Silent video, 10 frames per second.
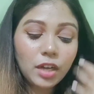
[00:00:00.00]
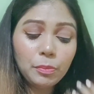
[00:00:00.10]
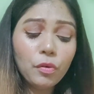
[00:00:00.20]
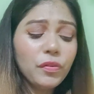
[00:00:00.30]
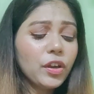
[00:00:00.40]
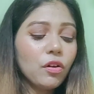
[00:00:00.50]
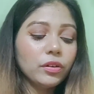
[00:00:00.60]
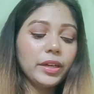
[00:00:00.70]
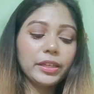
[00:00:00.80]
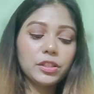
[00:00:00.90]
Moving on,
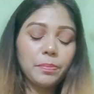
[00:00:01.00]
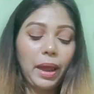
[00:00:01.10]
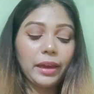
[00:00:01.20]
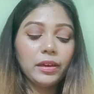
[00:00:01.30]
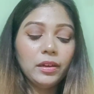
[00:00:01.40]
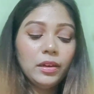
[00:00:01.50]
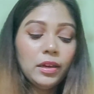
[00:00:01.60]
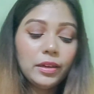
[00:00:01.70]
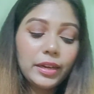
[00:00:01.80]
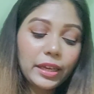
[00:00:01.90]
next pack.
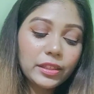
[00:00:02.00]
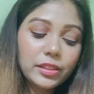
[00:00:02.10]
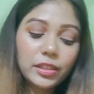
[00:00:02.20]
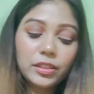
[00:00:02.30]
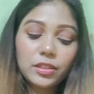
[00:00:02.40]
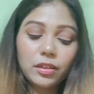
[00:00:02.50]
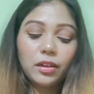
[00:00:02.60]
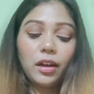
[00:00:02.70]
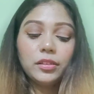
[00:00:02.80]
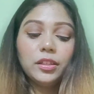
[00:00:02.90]
Next is
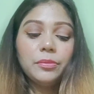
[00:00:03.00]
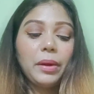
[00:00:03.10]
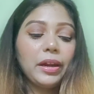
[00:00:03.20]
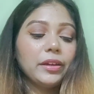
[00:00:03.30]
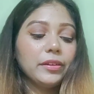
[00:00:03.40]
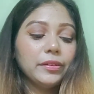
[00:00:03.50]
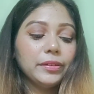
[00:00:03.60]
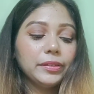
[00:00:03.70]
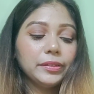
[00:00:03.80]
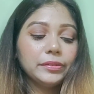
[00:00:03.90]
another my
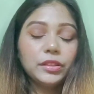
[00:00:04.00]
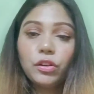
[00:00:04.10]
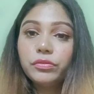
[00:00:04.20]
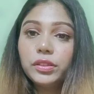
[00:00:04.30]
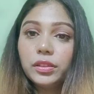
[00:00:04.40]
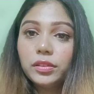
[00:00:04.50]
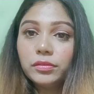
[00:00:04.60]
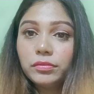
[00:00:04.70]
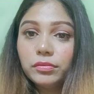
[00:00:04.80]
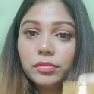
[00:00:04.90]
one of the
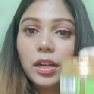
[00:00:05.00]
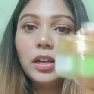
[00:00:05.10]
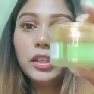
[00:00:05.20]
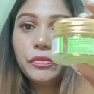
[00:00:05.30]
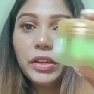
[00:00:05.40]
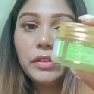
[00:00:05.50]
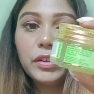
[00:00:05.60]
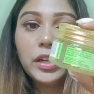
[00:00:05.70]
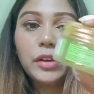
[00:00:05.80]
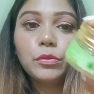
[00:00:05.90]
cult favorite, I